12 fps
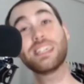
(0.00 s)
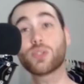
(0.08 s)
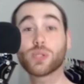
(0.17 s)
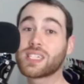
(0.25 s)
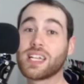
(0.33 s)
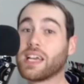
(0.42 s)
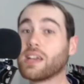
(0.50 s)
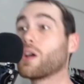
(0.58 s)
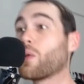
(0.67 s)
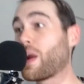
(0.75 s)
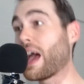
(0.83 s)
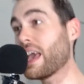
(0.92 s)
interesting,
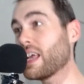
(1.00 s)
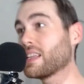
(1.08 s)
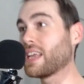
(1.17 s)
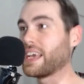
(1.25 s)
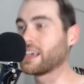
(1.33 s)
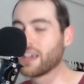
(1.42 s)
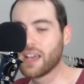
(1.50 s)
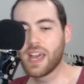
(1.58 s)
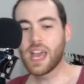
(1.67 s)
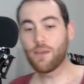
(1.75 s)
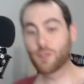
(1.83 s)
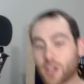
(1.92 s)
right?
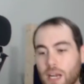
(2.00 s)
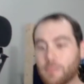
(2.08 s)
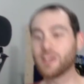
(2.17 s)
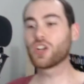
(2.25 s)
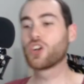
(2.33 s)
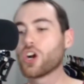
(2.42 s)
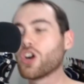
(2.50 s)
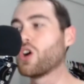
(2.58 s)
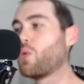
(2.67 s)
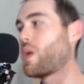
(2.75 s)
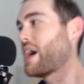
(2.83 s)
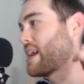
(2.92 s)
If you're going to be a
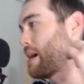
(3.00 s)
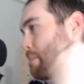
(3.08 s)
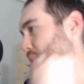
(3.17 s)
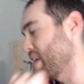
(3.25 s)
girl, why not